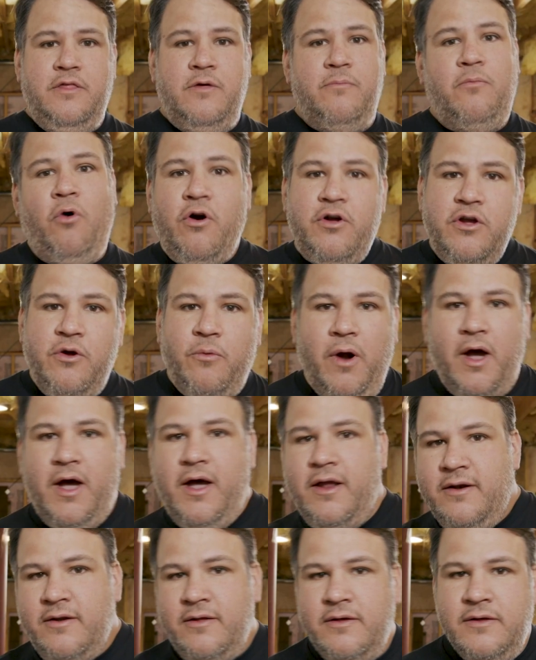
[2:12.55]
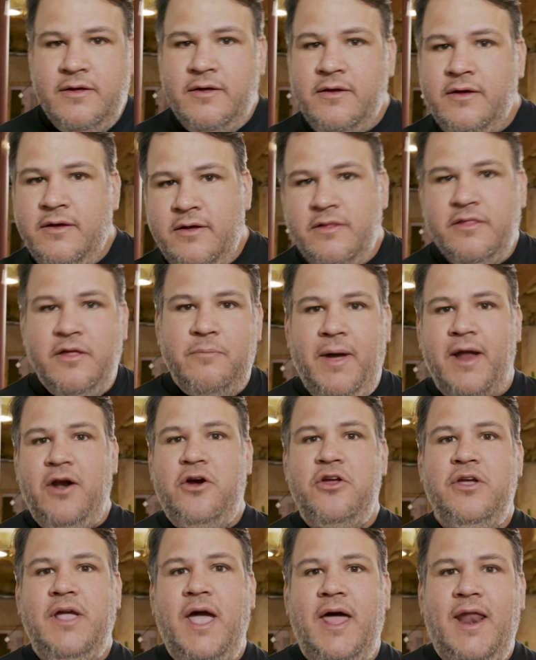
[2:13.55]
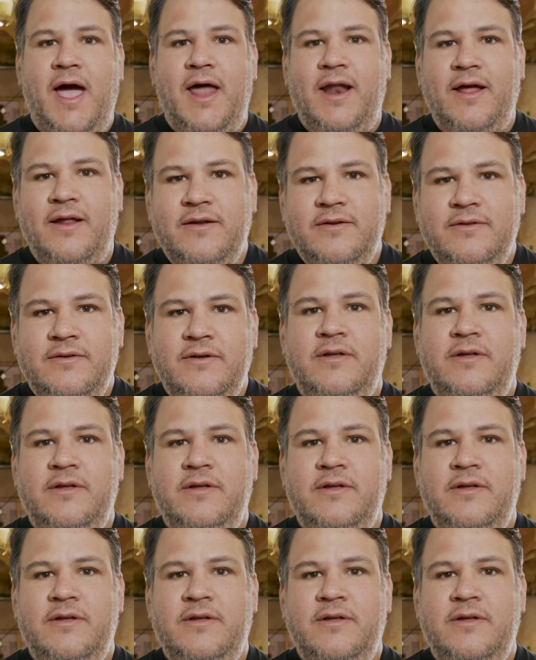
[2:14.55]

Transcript: The more you run, the better you get at it.